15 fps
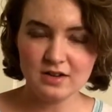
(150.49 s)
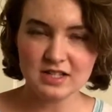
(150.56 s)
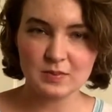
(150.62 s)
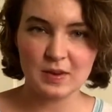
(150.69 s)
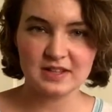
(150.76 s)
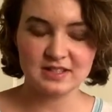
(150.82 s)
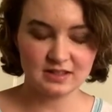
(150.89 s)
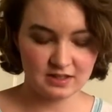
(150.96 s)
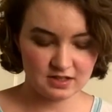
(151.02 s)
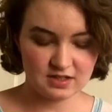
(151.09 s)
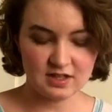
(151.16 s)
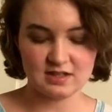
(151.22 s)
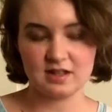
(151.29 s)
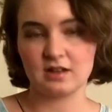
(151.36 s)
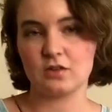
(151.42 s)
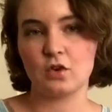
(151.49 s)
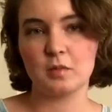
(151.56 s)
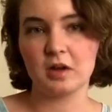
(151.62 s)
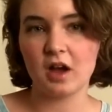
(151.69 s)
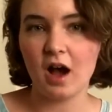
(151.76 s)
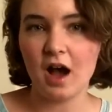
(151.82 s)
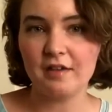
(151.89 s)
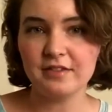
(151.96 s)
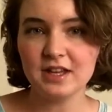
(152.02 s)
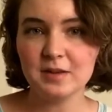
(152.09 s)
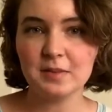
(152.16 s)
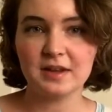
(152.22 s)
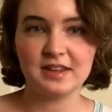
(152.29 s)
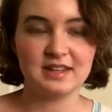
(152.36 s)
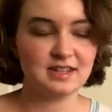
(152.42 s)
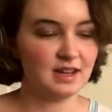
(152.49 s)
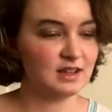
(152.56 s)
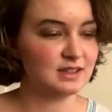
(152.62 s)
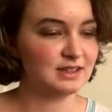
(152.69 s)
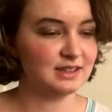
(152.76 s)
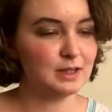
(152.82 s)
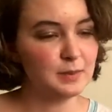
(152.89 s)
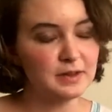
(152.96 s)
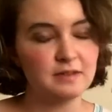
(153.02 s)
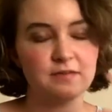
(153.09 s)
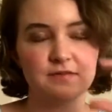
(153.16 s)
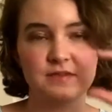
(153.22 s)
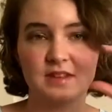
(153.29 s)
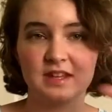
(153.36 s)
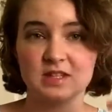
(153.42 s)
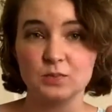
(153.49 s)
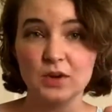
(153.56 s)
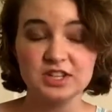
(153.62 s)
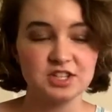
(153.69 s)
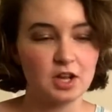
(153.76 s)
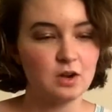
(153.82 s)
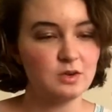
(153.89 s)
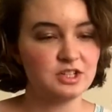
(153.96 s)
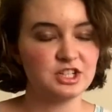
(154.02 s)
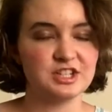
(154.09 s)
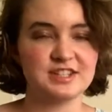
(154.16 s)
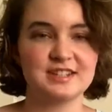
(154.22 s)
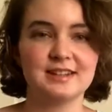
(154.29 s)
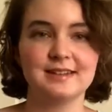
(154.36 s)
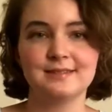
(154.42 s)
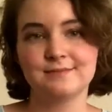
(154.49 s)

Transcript: It's basically just tastes like a normal coffee, but they take a little bit of the espresso, which is,